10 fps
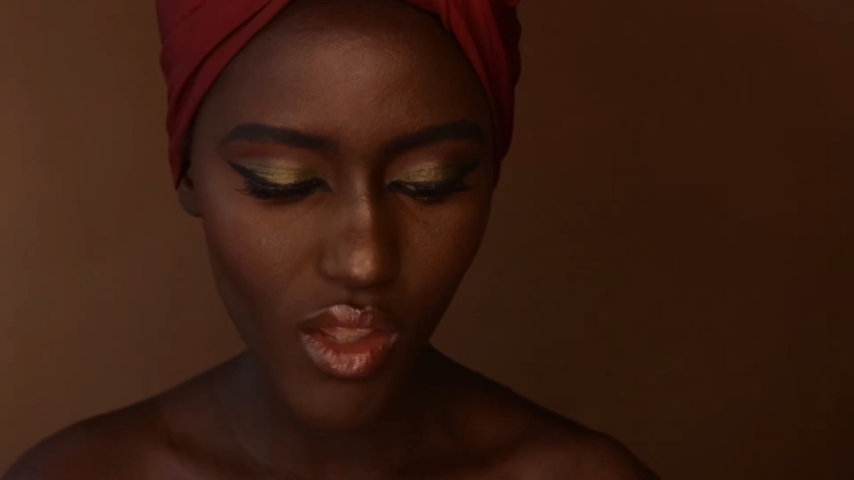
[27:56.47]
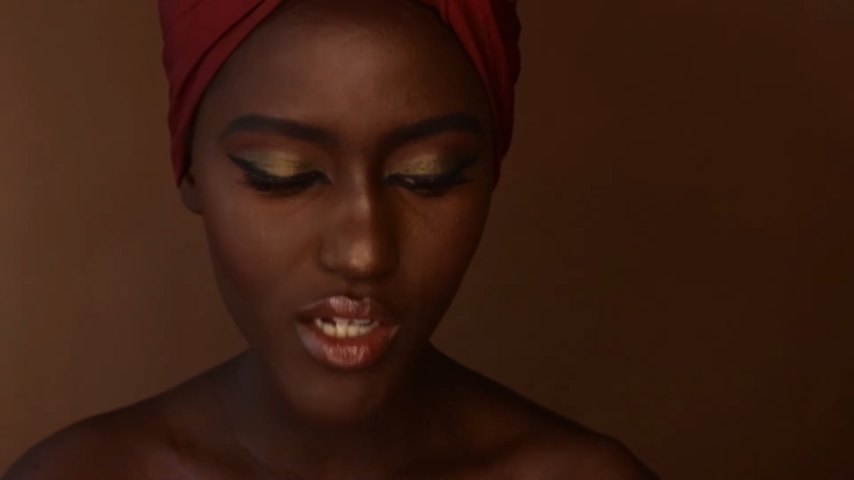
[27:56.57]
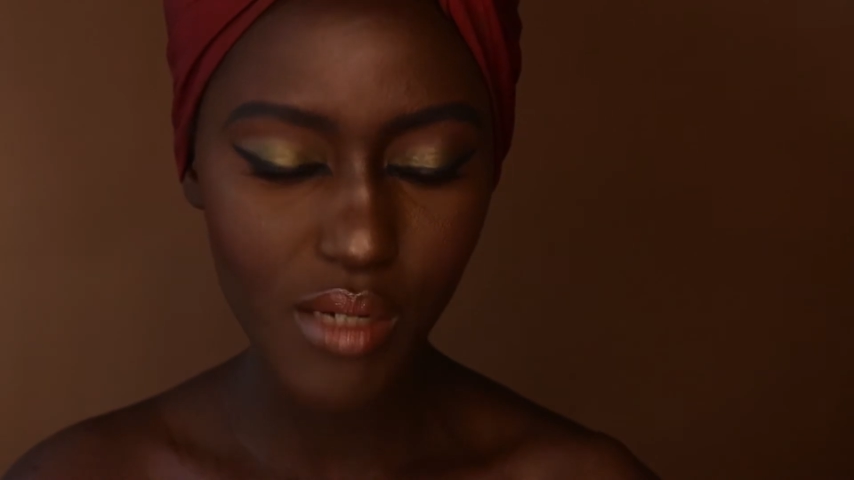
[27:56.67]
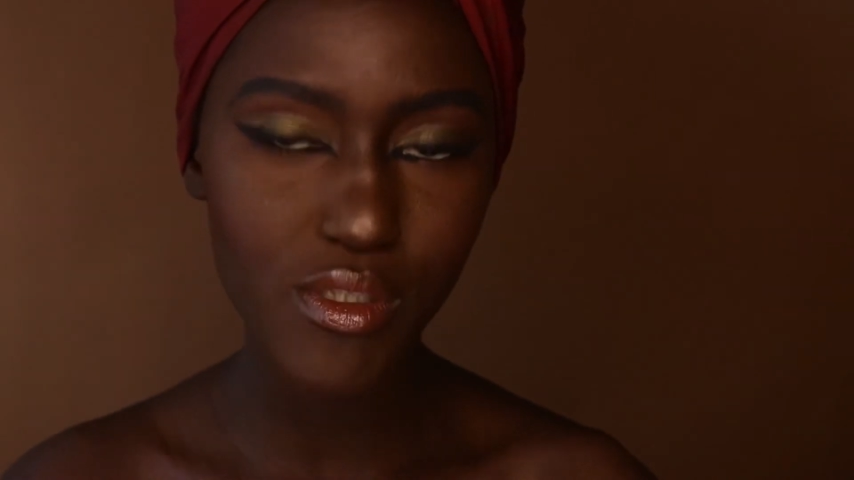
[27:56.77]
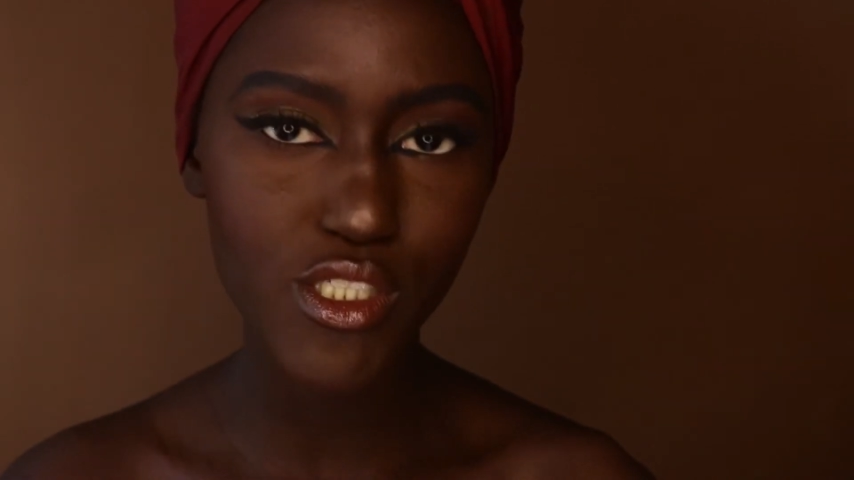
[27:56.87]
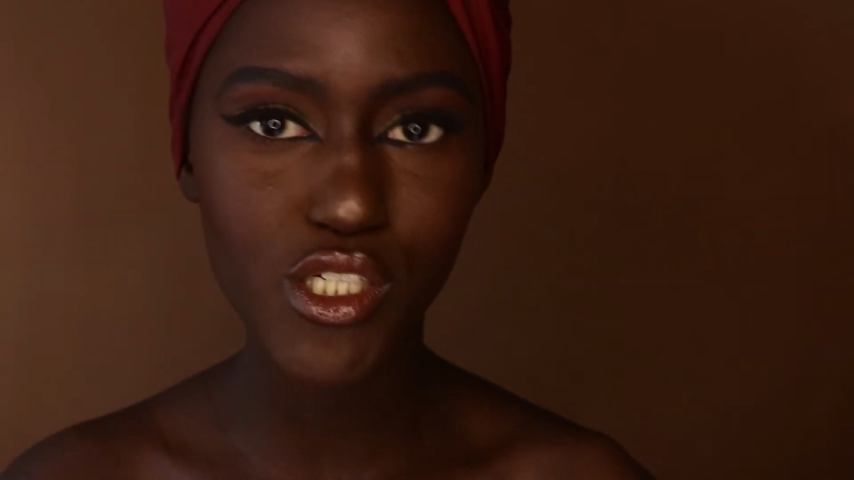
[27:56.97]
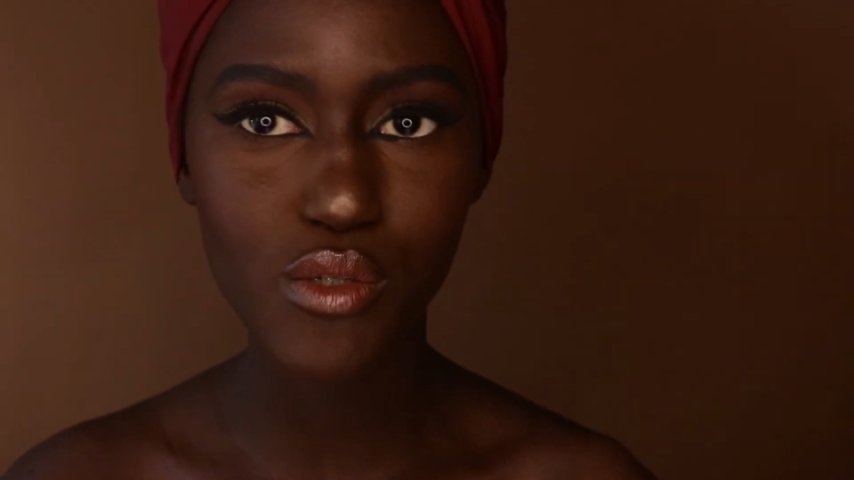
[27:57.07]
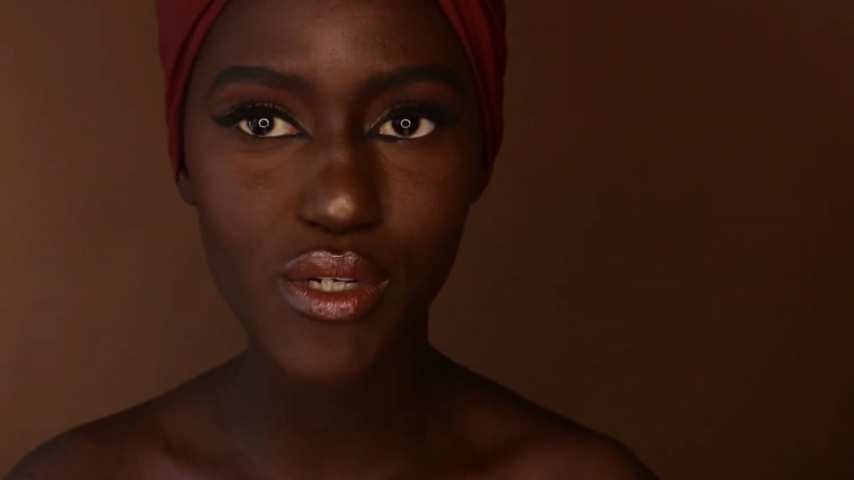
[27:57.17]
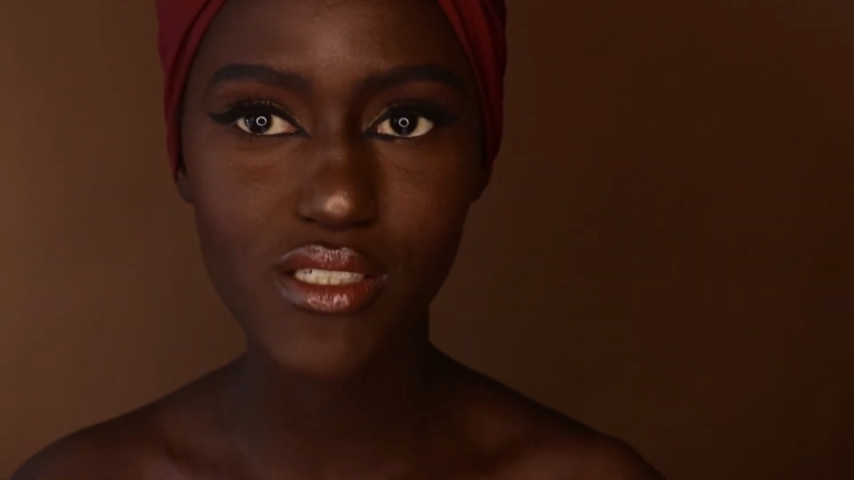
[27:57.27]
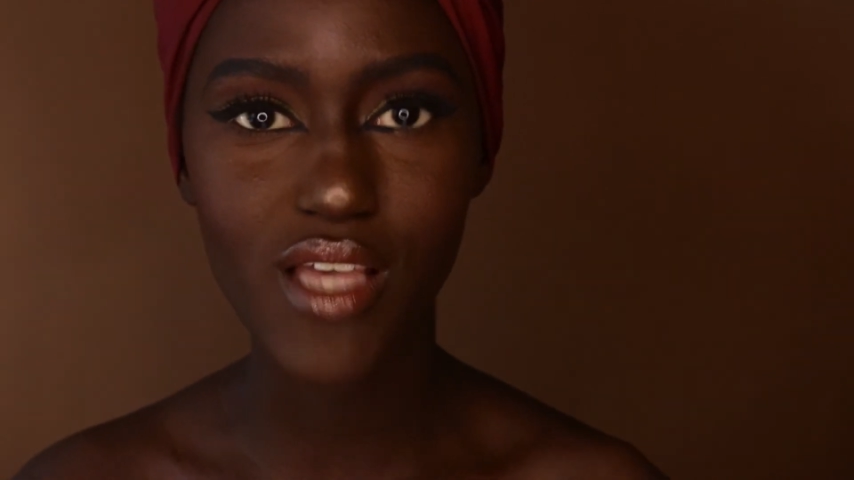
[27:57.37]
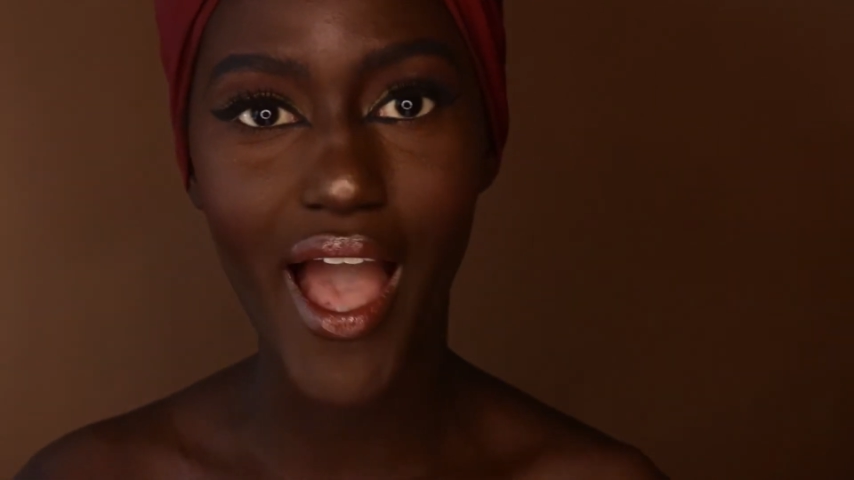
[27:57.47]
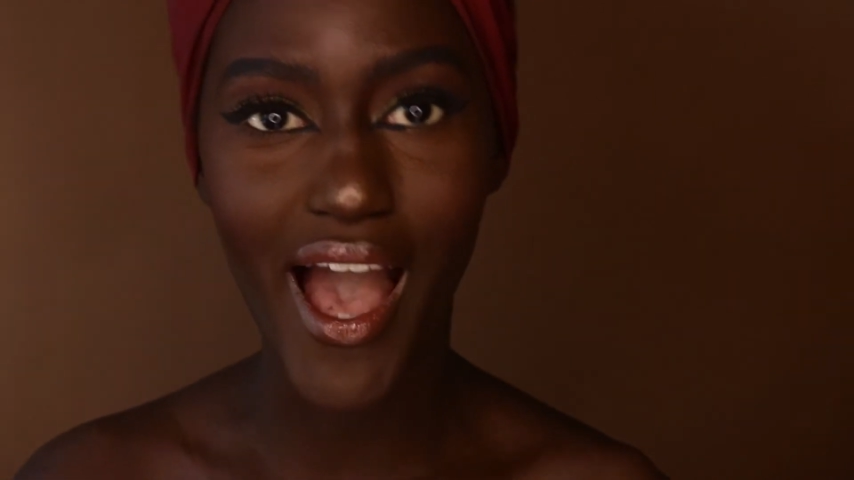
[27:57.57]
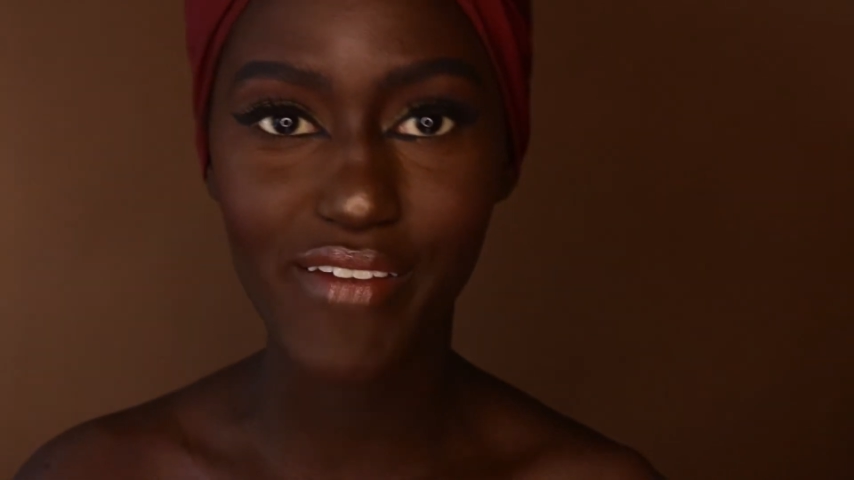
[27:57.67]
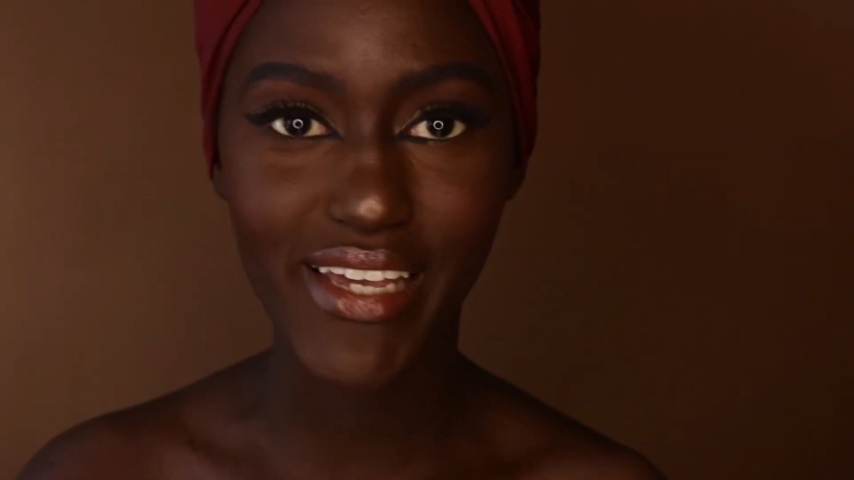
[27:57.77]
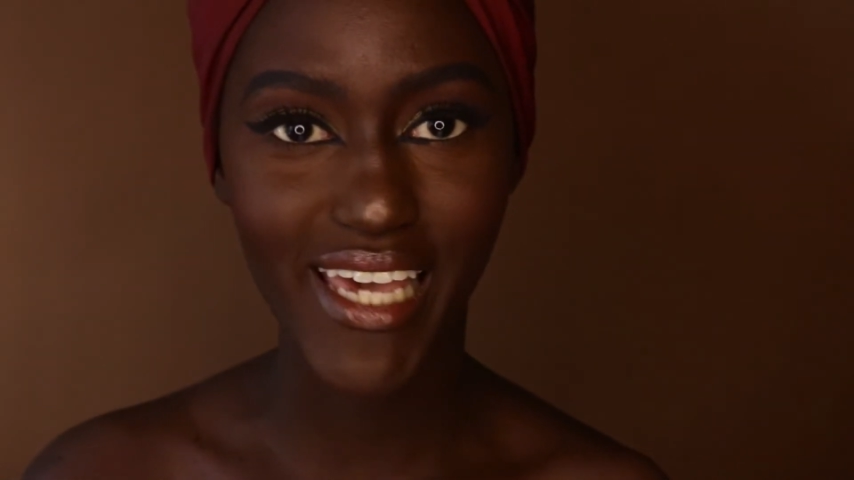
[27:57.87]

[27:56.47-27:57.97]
Number 2 is have a